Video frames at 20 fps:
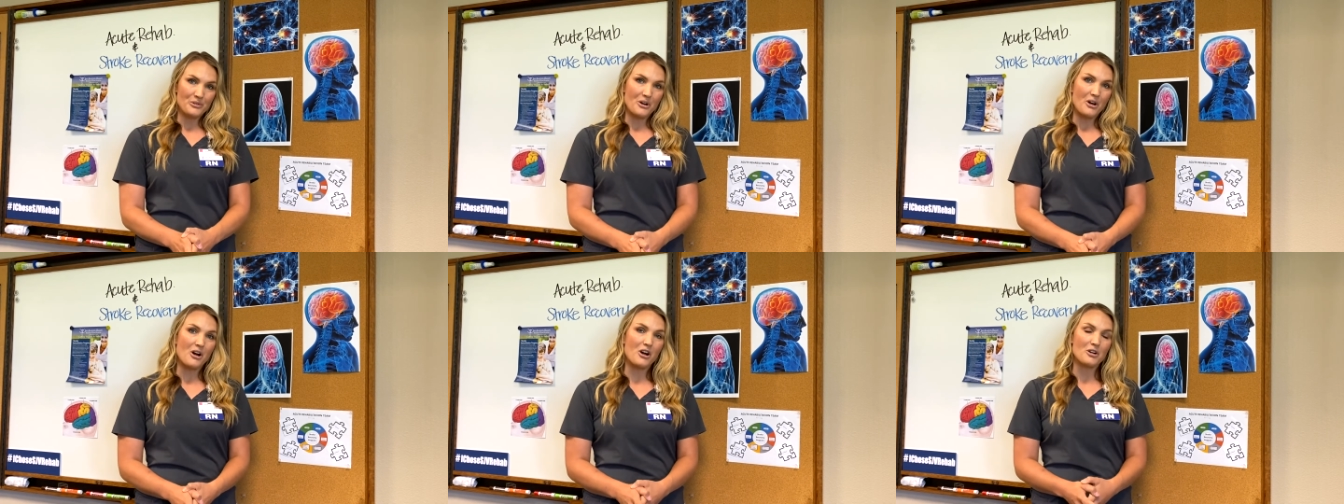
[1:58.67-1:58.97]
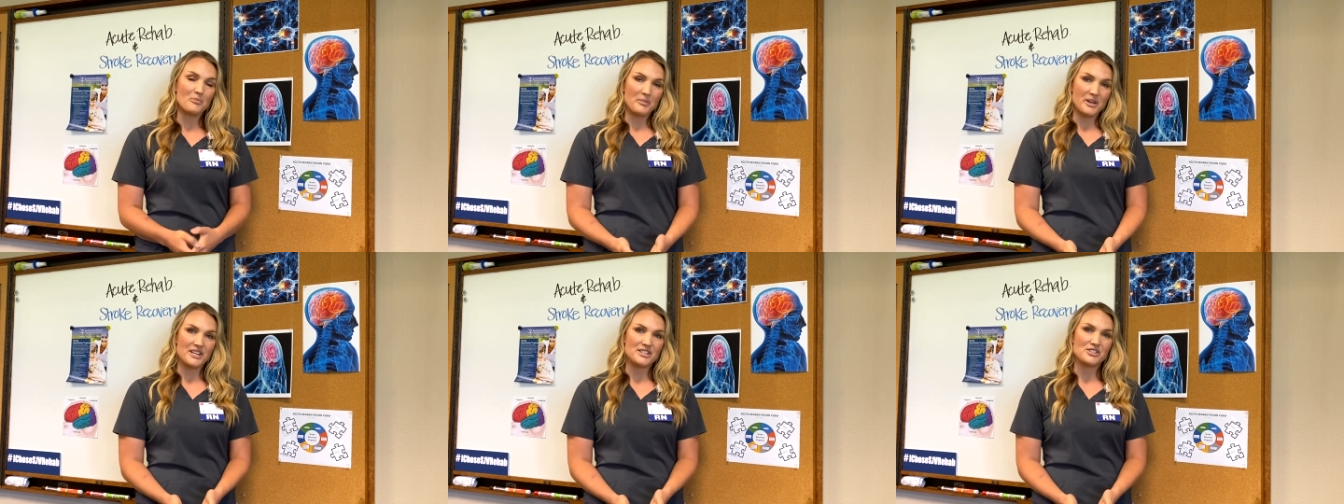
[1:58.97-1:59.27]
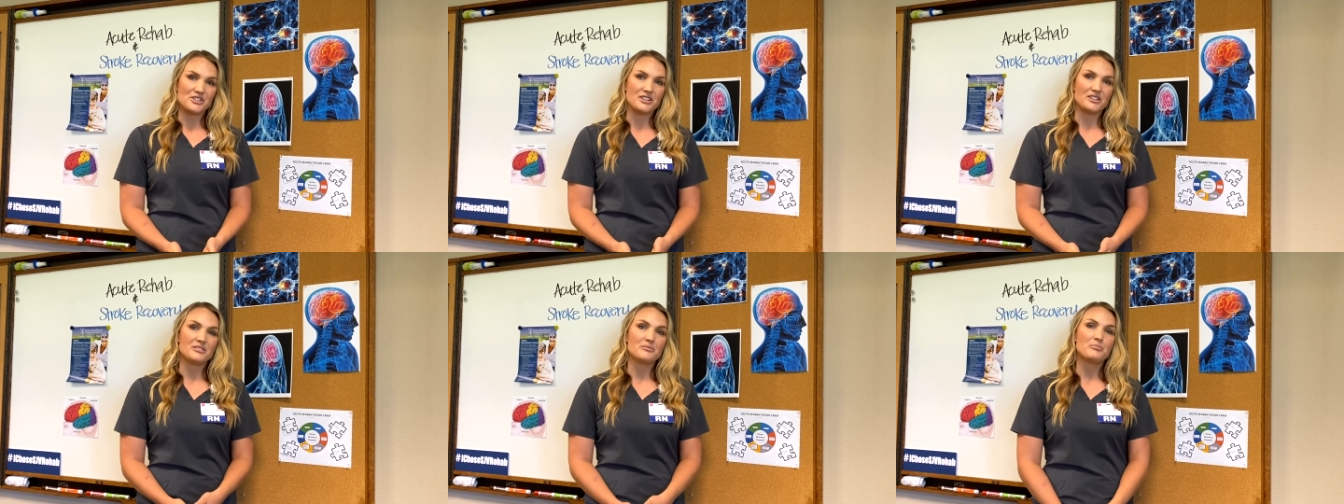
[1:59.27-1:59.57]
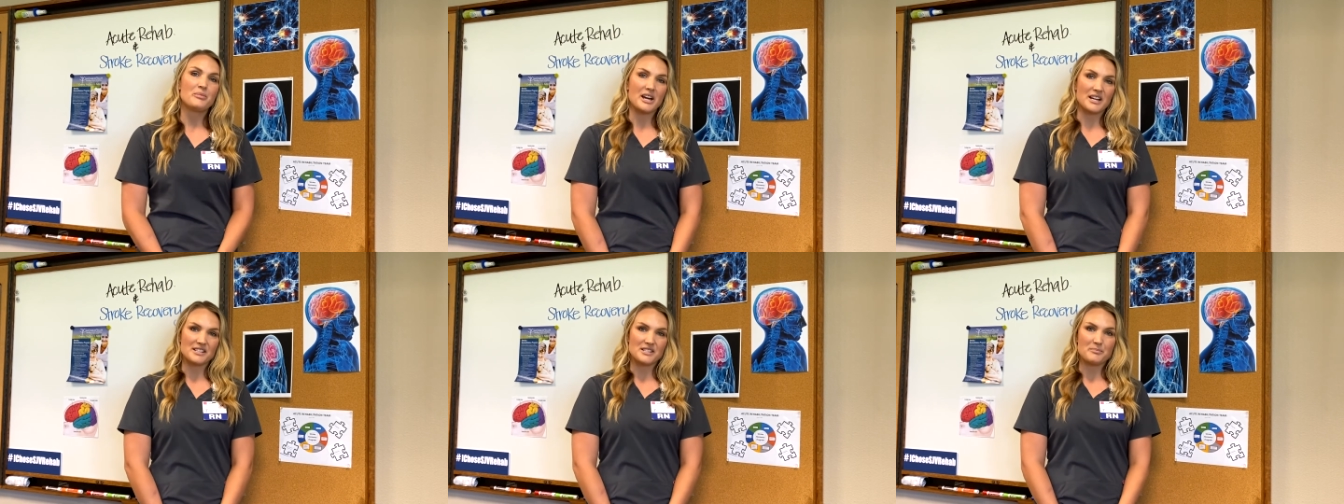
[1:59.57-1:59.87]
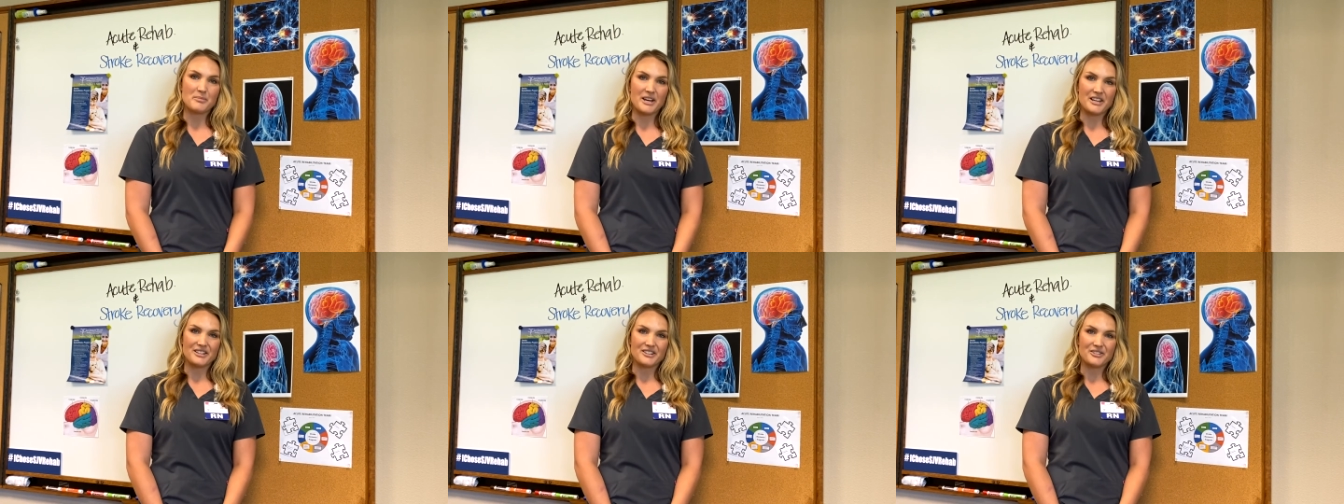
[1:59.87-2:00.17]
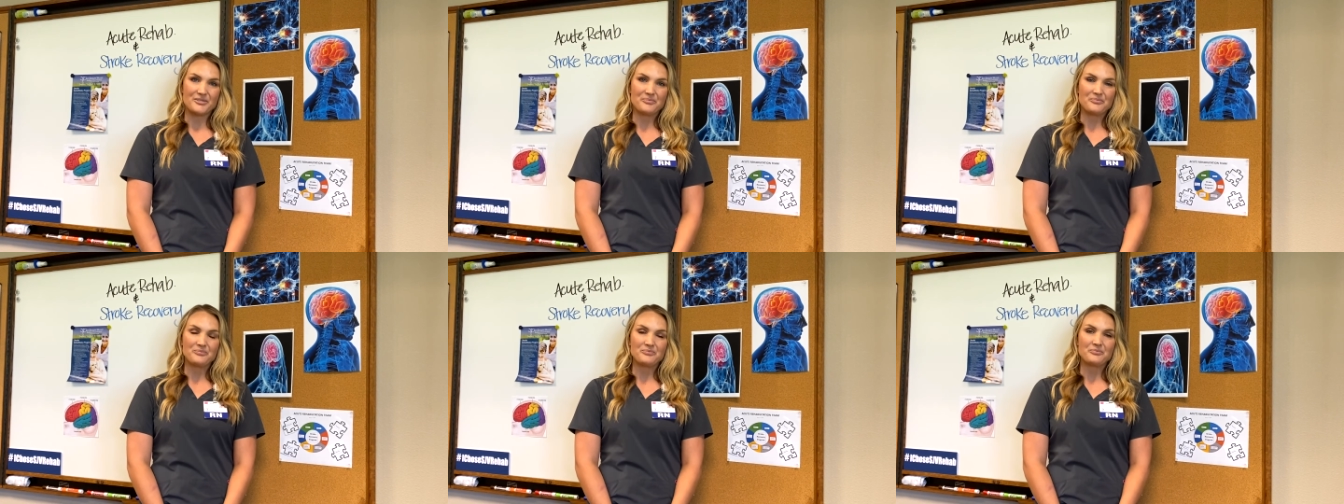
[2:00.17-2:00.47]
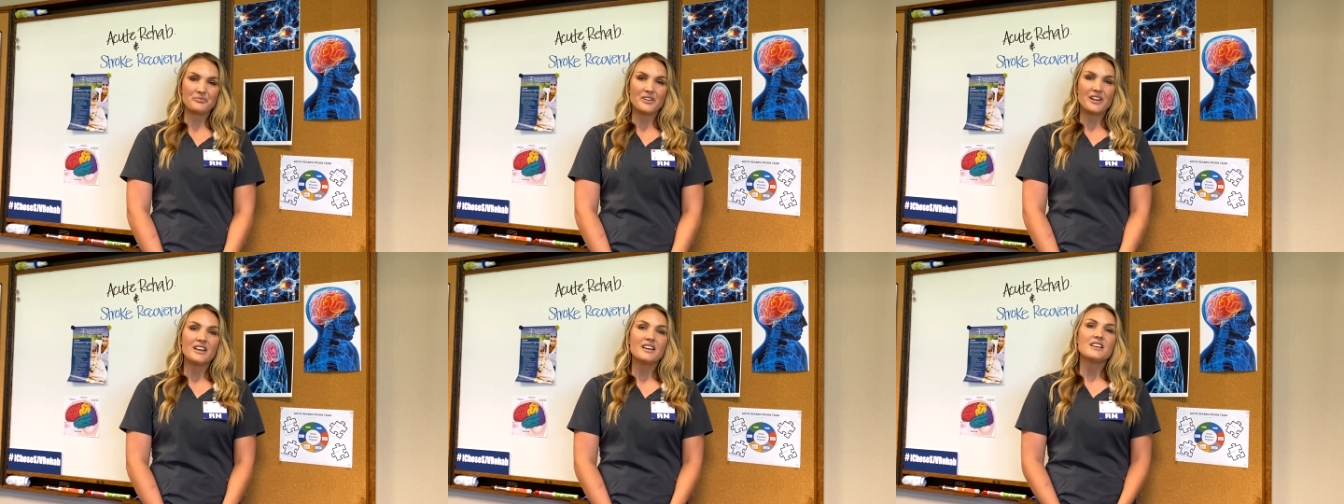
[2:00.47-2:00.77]
our patient, back to better.
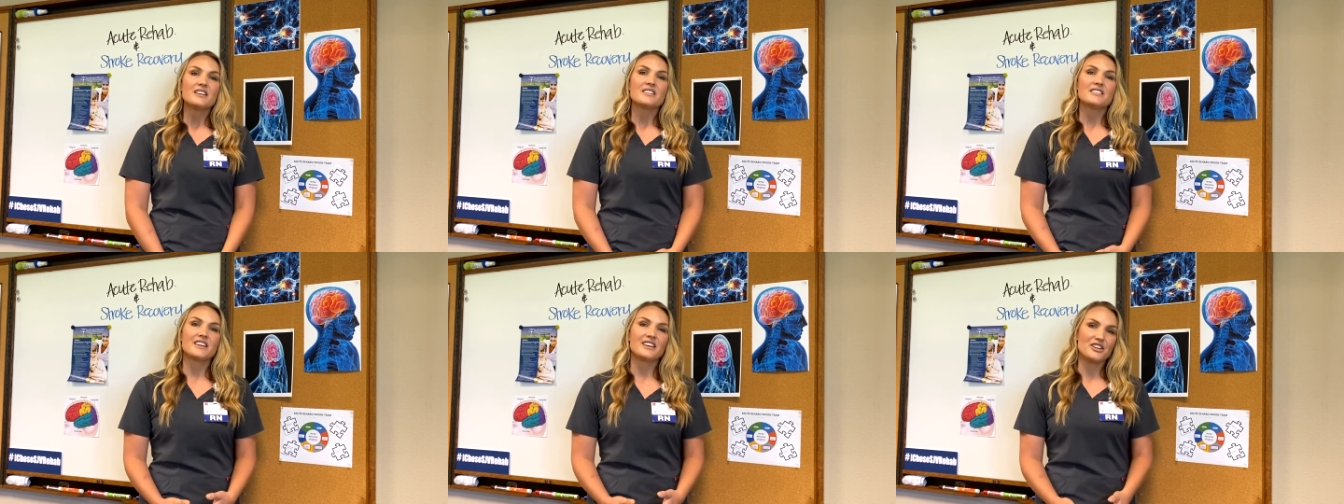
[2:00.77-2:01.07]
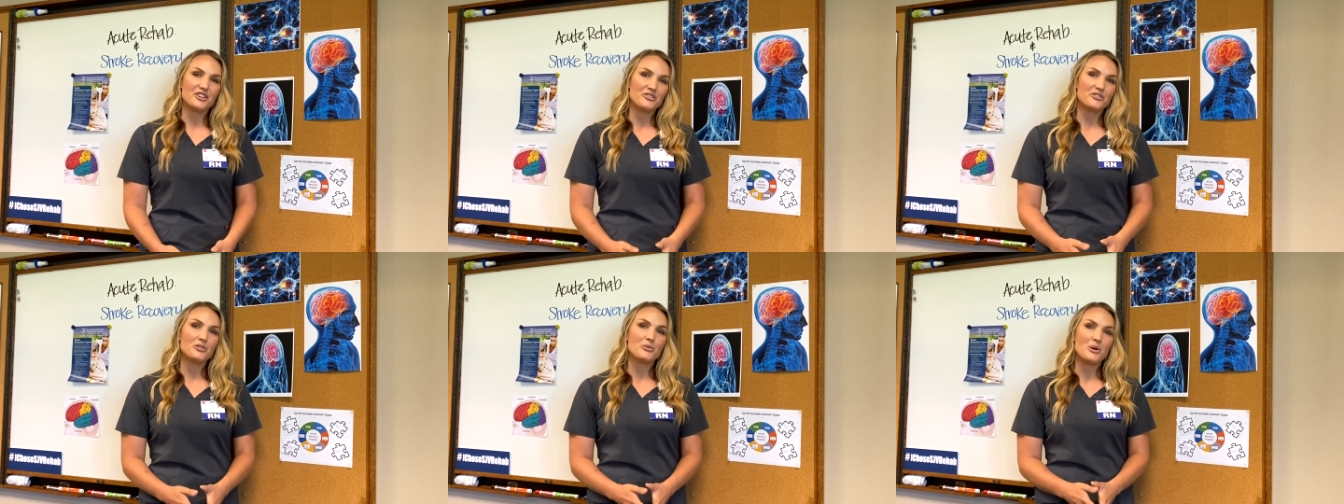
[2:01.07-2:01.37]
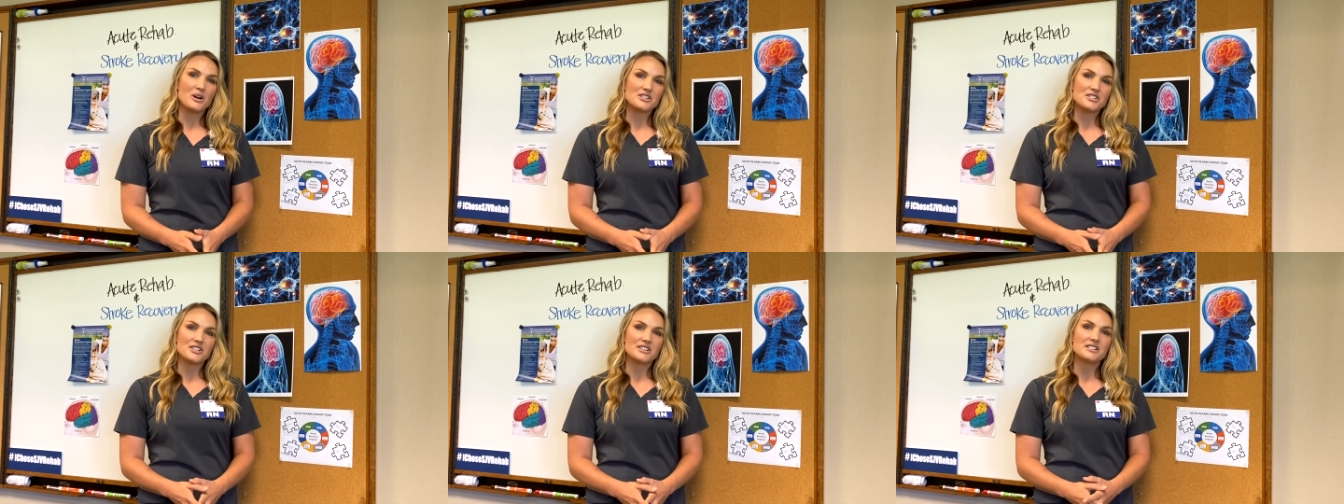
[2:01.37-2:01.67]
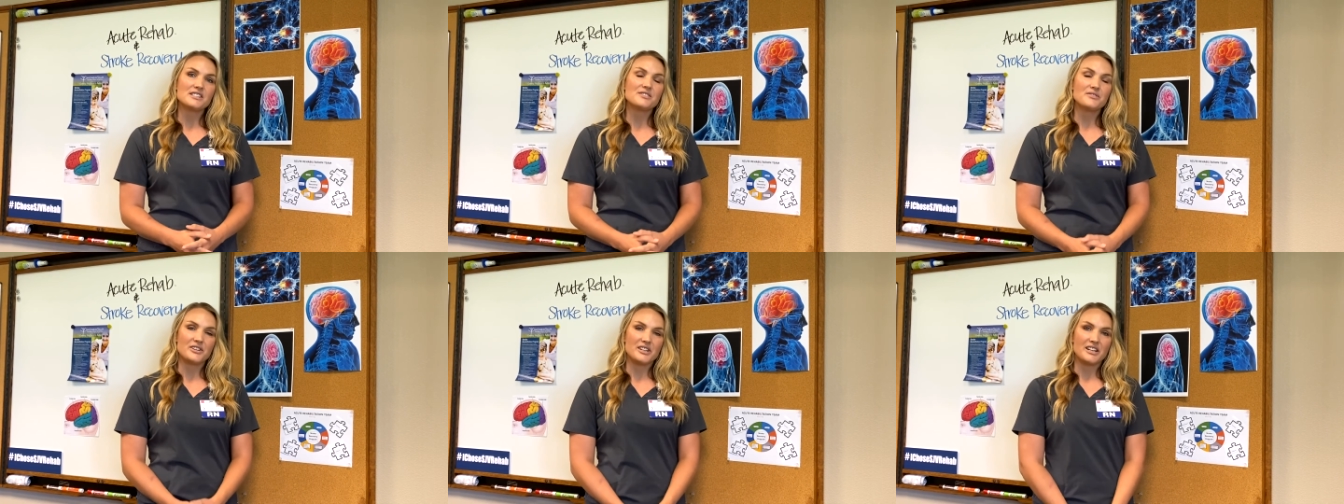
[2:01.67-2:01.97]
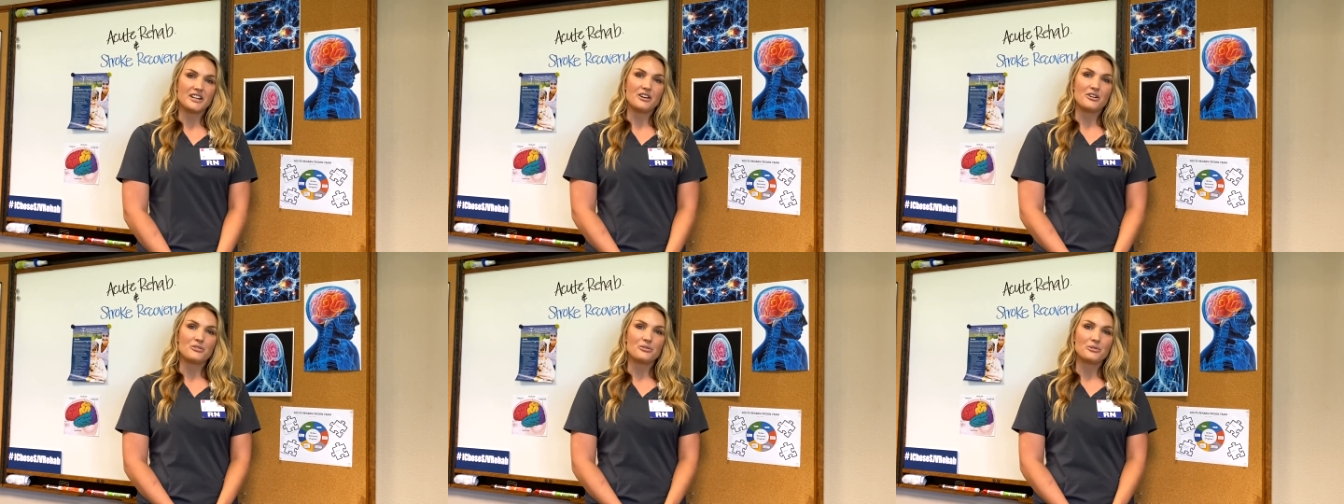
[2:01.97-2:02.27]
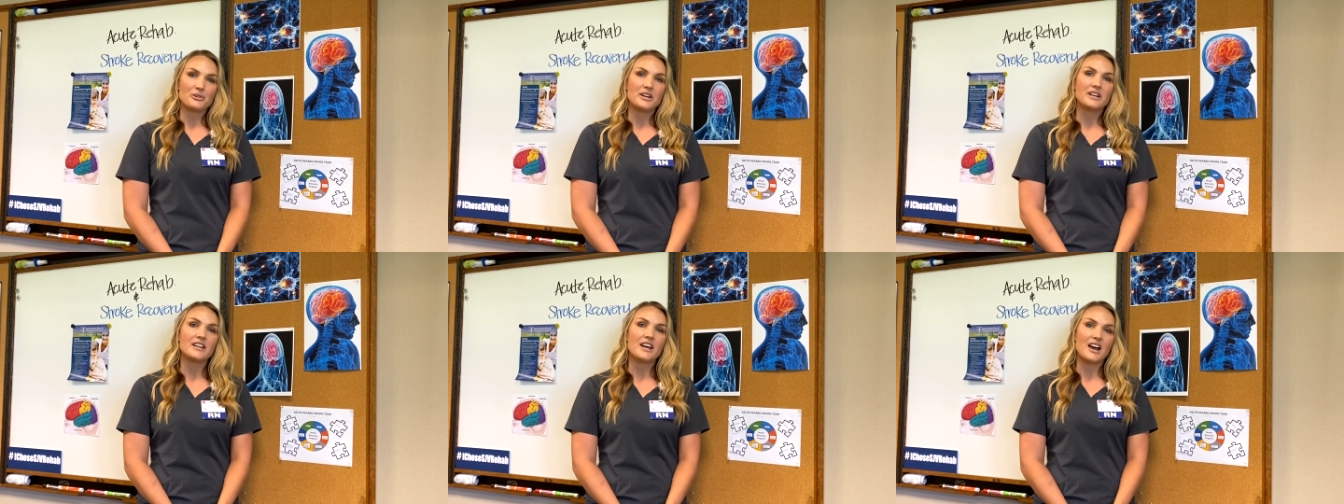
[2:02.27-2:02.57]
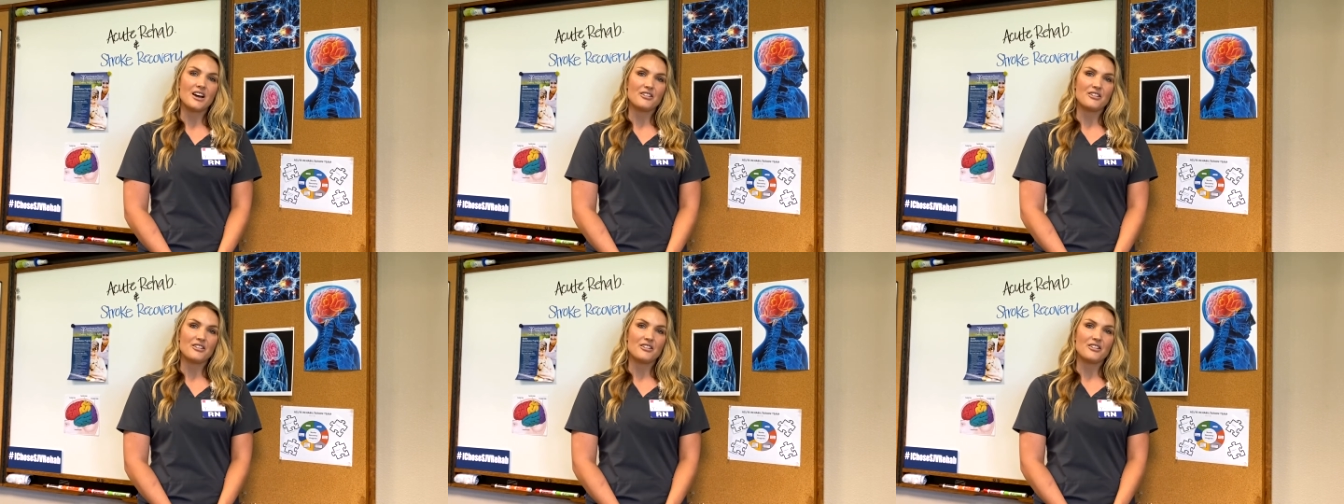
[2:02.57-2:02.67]
Thank you for watching this video and